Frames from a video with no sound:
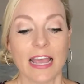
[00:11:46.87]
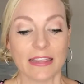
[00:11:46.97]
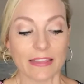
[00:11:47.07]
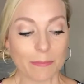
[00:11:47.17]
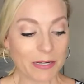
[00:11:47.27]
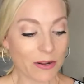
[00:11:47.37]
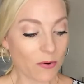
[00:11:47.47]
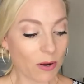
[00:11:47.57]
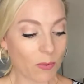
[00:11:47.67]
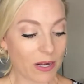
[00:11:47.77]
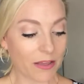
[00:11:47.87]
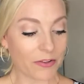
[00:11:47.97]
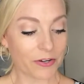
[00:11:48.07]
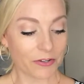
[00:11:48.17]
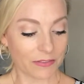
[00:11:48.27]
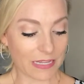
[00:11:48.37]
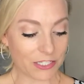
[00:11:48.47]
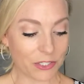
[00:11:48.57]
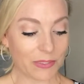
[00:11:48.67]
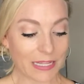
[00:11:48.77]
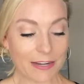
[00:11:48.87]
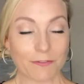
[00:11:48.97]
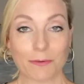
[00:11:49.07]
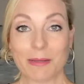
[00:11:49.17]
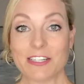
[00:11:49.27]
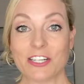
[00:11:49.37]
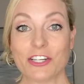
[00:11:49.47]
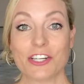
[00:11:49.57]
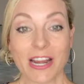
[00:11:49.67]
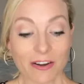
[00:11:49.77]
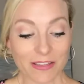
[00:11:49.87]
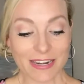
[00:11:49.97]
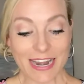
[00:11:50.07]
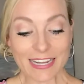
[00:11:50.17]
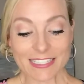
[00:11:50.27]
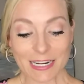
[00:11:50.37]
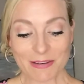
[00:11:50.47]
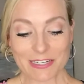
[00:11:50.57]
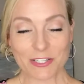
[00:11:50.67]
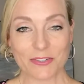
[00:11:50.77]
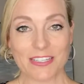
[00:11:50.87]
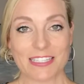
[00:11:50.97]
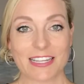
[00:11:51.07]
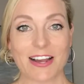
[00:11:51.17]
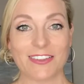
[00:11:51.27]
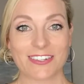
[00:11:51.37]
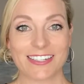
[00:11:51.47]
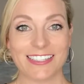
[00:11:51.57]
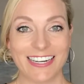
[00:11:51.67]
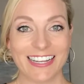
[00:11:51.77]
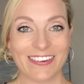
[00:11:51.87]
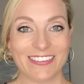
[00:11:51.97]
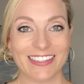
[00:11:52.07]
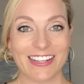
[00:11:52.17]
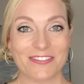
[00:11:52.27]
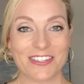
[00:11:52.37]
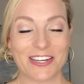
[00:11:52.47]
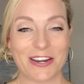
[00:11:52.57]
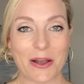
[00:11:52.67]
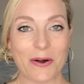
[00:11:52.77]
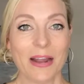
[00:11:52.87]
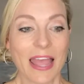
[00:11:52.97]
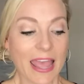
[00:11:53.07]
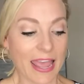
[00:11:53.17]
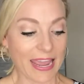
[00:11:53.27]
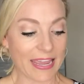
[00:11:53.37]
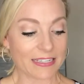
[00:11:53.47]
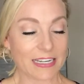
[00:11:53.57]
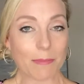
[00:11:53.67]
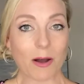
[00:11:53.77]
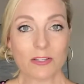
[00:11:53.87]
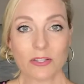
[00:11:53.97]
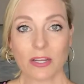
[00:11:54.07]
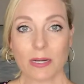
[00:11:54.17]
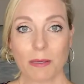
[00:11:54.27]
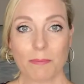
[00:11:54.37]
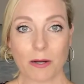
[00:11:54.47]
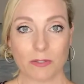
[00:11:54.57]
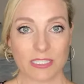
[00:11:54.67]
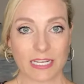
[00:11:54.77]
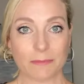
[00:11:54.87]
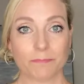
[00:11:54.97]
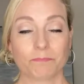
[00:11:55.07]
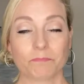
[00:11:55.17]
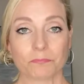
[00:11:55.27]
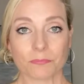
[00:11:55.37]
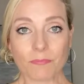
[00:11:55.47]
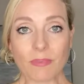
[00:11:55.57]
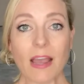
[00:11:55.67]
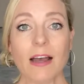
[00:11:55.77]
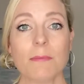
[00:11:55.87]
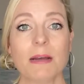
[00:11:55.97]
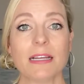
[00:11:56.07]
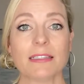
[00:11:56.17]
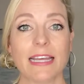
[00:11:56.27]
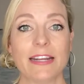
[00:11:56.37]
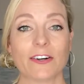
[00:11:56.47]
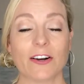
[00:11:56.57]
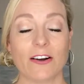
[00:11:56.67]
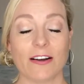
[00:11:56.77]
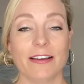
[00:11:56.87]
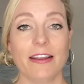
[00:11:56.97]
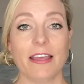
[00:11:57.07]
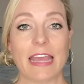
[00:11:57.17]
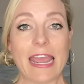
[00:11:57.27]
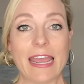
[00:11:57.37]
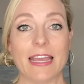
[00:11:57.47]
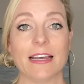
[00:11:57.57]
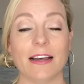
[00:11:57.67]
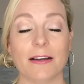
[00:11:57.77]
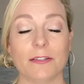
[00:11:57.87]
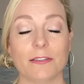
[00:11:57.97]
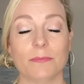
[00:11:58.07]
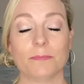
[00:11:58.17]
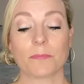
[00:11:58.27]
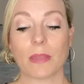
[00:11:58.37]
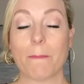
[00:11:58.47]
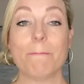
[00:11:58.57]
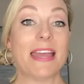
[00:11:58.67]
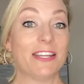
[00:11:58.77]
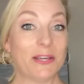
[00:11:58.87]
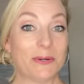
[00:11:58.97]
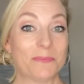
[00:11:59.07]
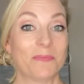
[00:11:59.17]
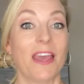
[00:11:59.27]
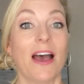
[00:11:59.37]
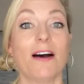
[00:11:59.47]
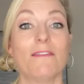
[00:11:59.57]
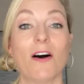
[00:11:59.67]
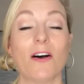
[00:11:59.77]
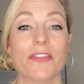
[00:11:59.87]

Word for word: let me know what other things you would like for me to share the next time I do this color clinic. I would love to know. And I'm also going to be posting um, later on a uh, a menu of all